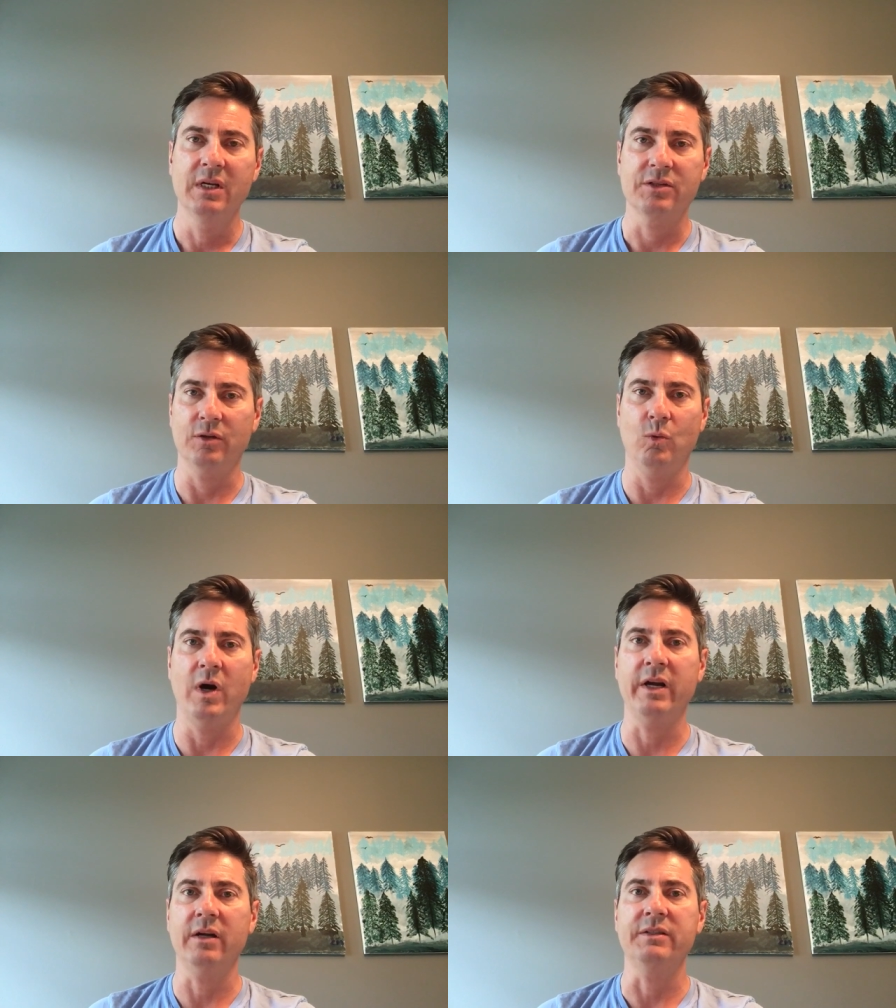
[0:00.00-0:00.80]
So
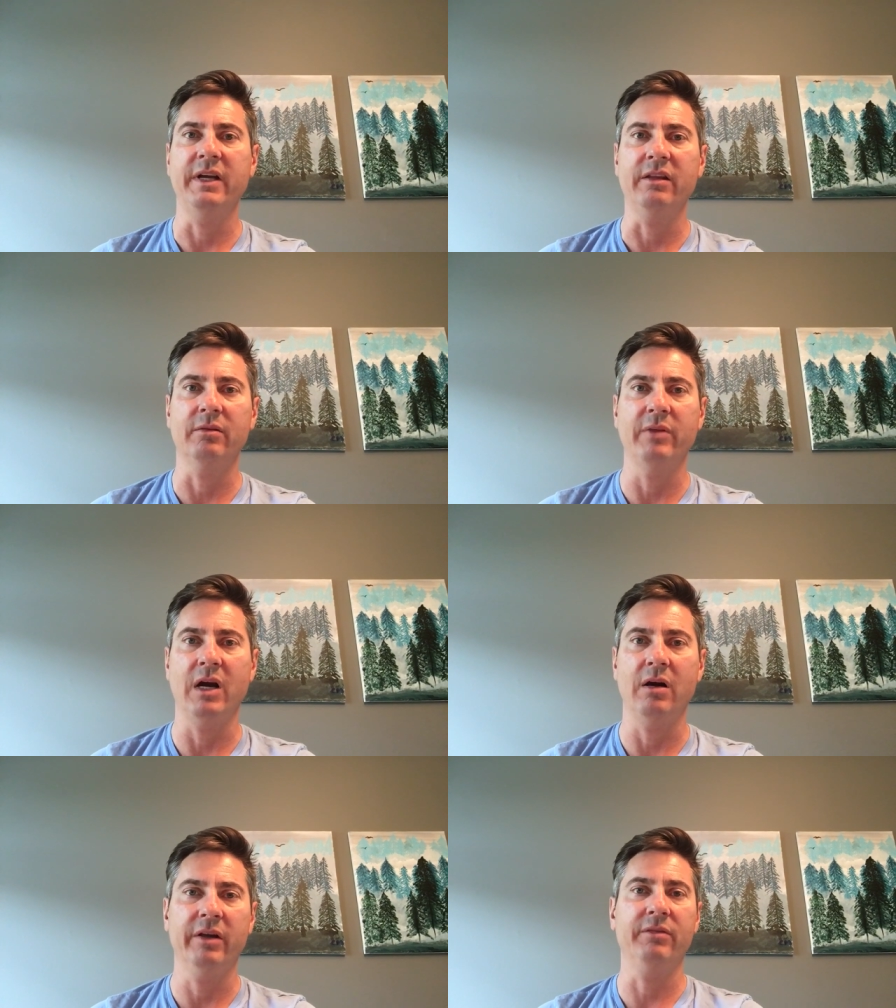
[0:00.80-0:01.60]
why not take them
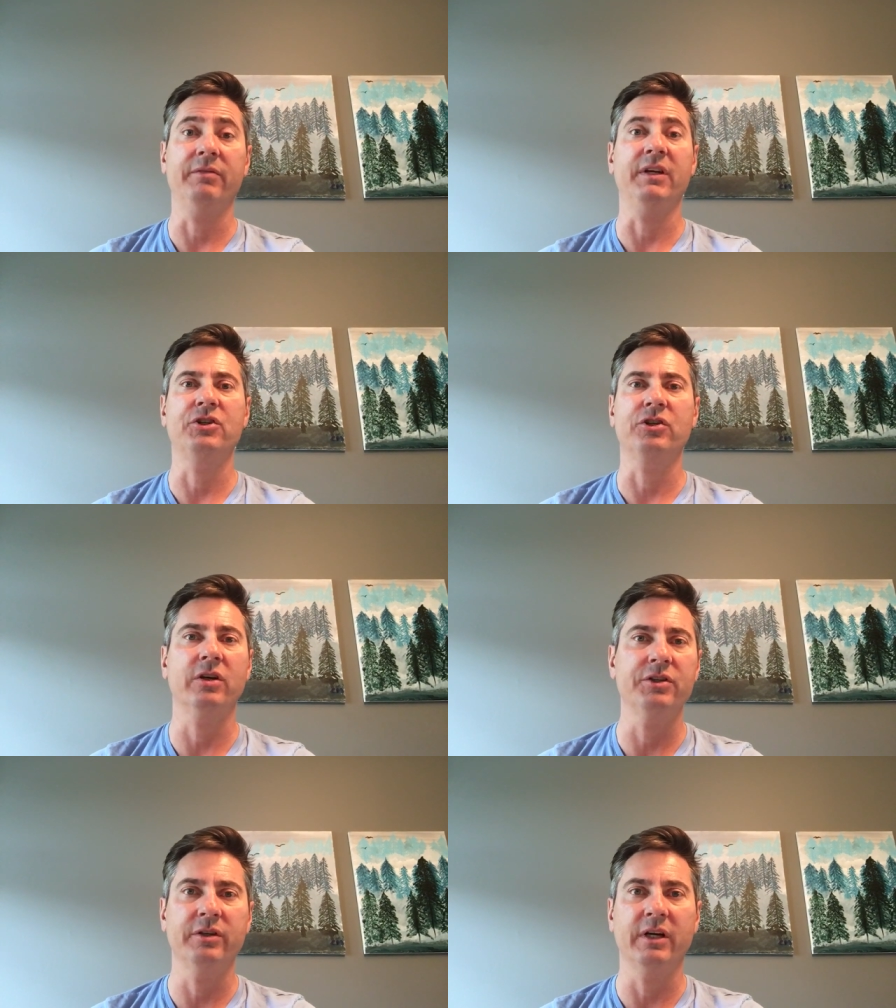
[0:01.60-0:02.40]
now? Even if they
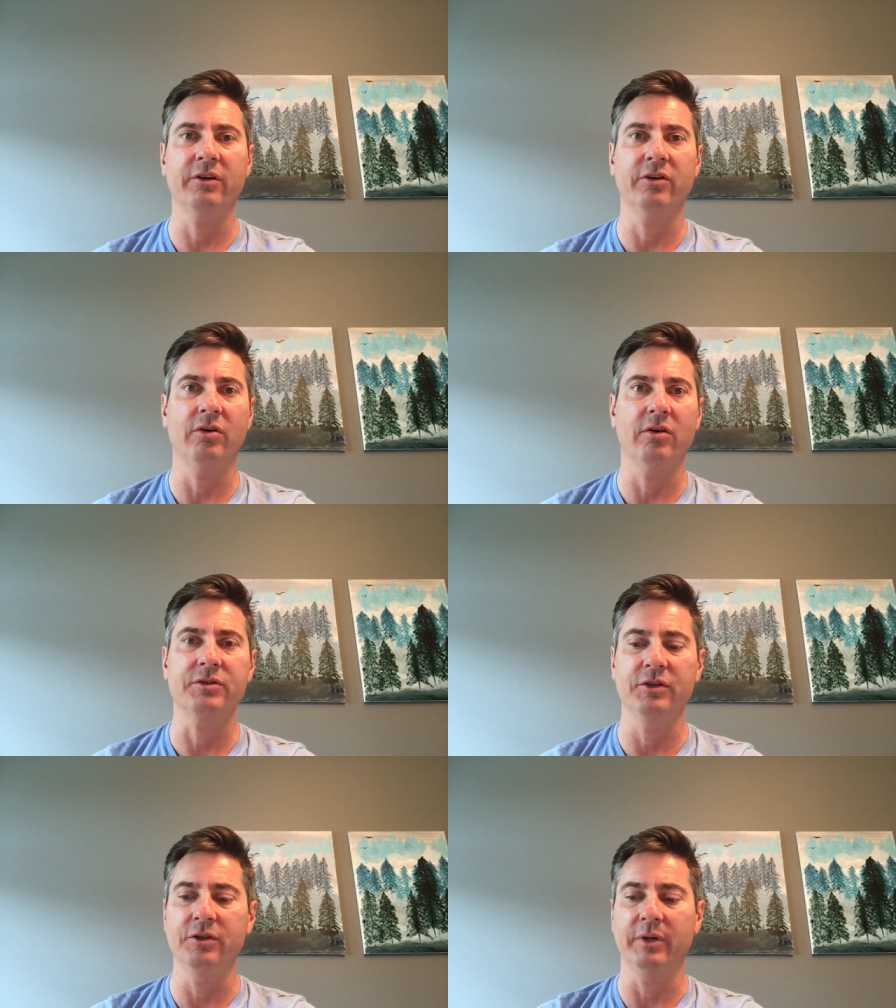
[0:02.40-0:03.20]
charge you
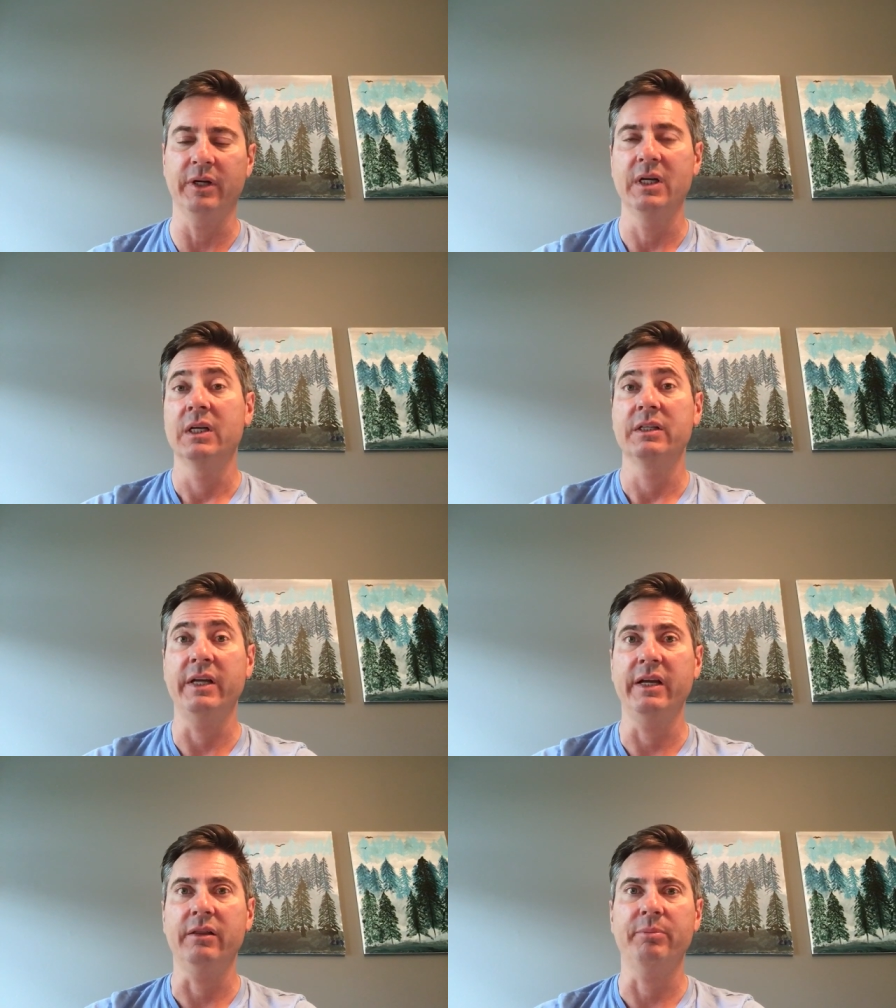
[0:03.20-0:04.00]
$100 to do it,
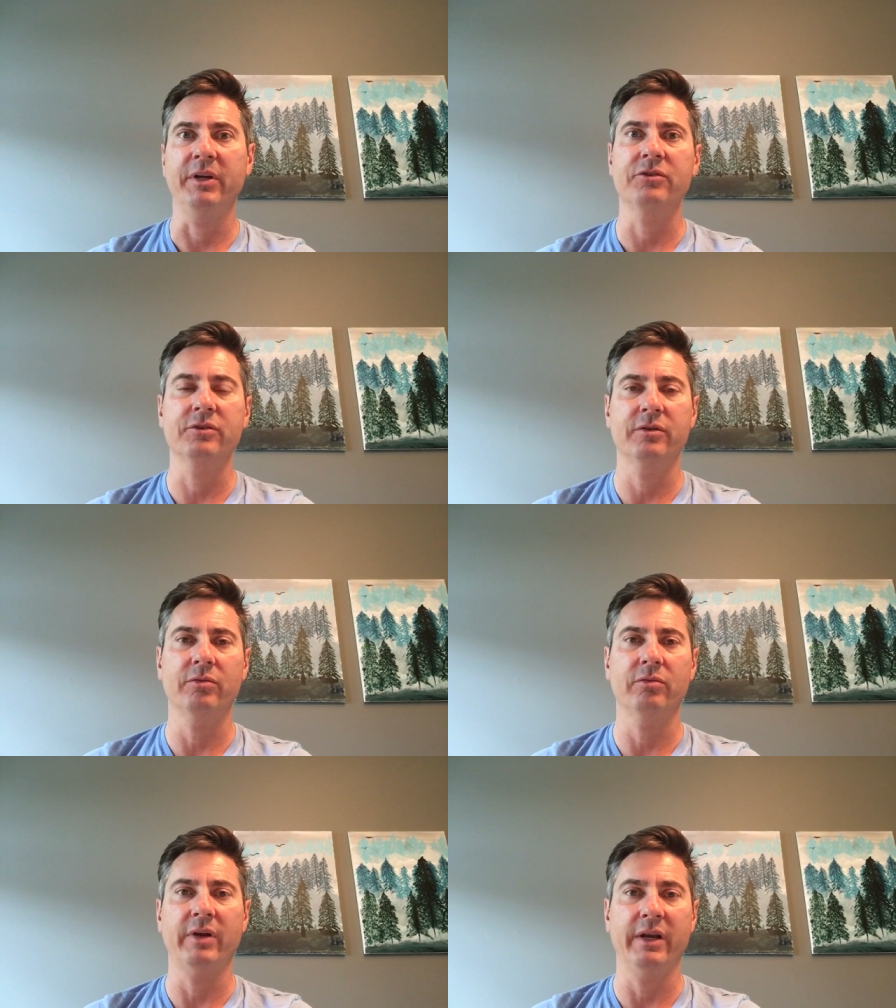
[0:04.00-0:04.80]
take the pictures of
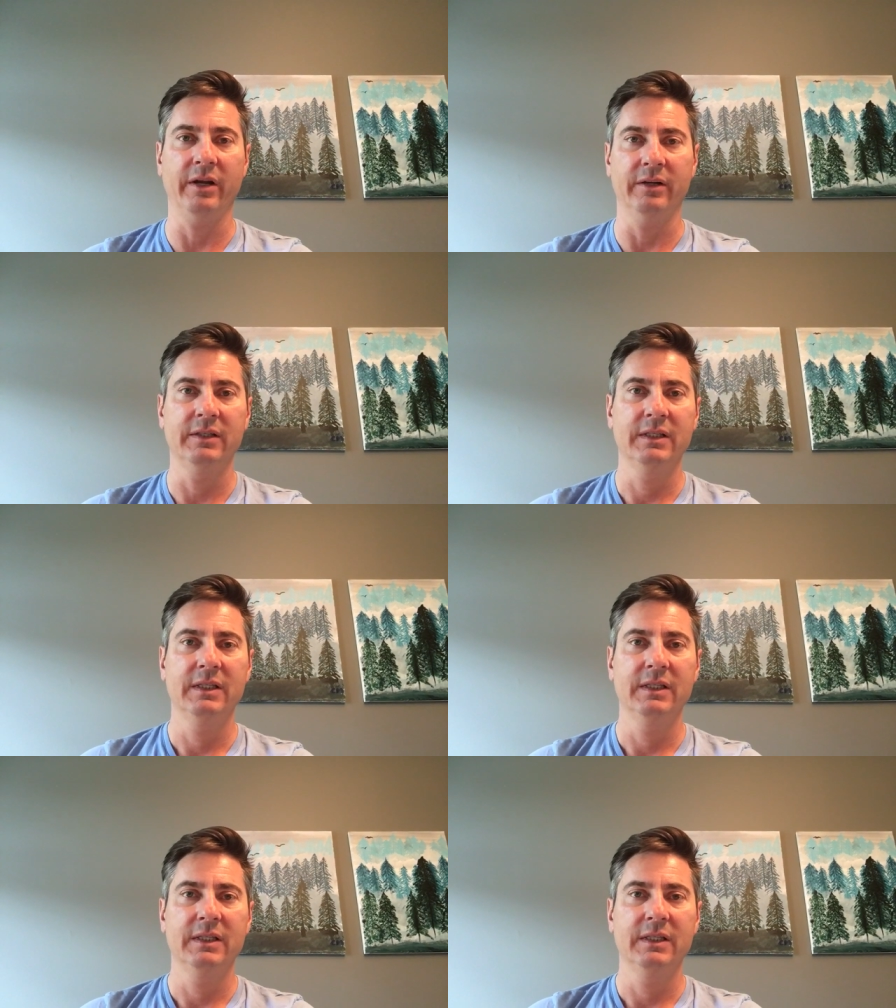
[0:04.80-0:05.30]
the retina